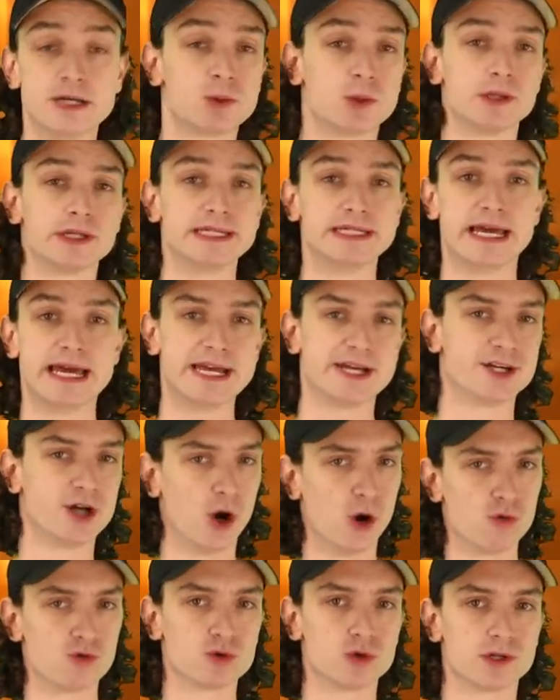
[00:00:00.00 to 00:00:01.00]
equally a
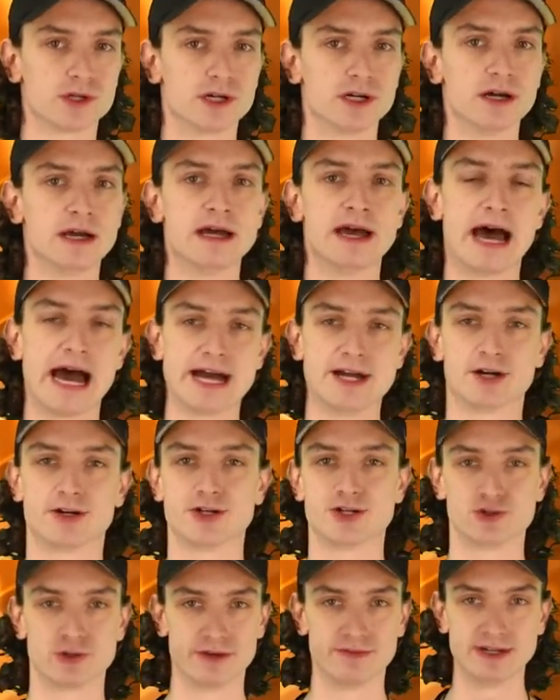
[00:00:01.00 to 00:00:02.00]
co-ruler, had her
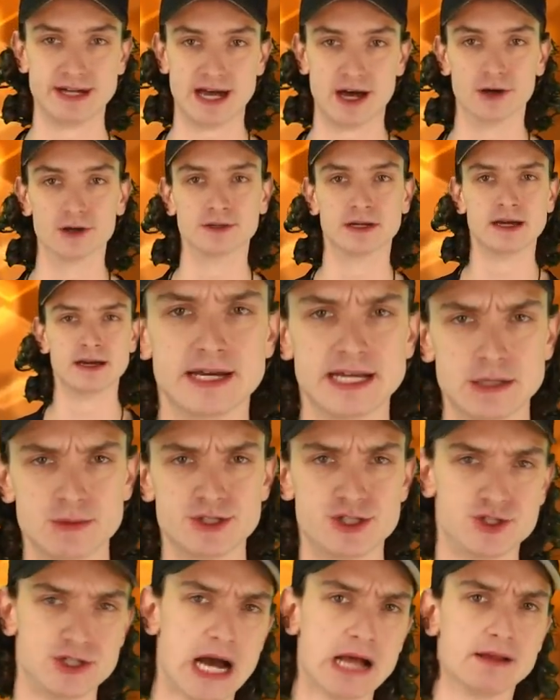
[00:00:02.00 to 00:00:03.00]
driven out. He
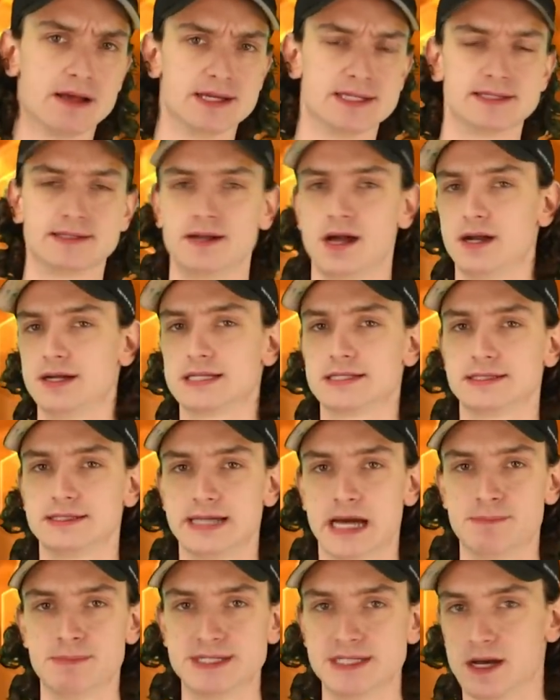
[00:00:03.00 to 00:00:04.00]
was jealous, and
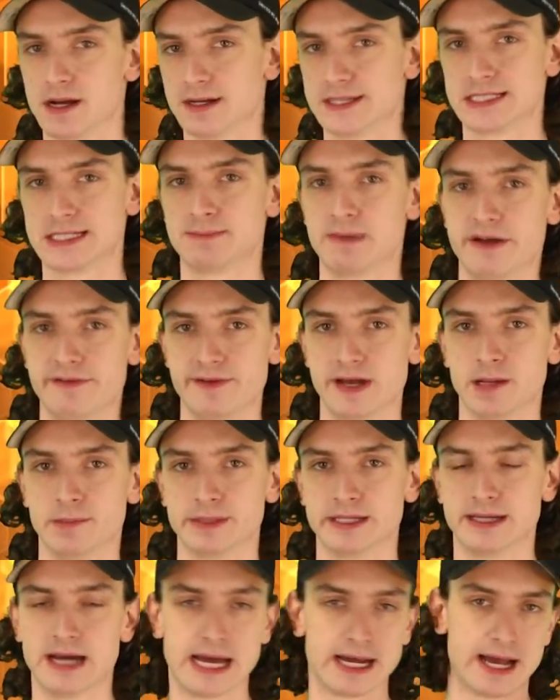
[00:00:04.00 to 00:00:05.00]
honestly, I'm the youngest in my
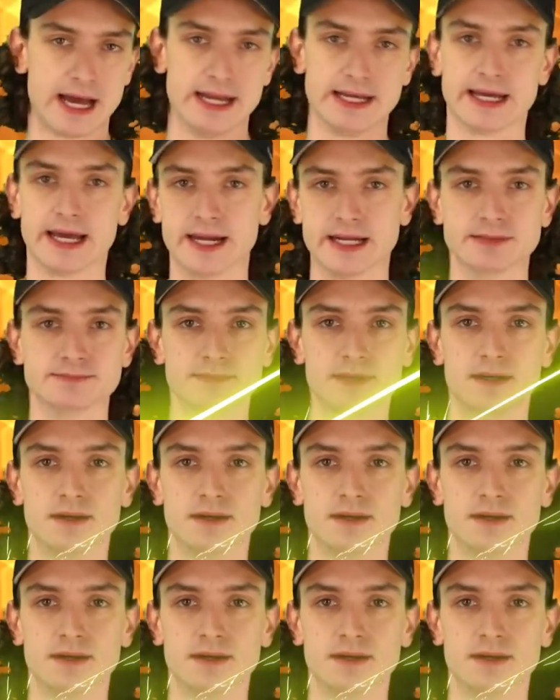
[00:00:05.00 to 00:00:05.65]
family, I kinda get it.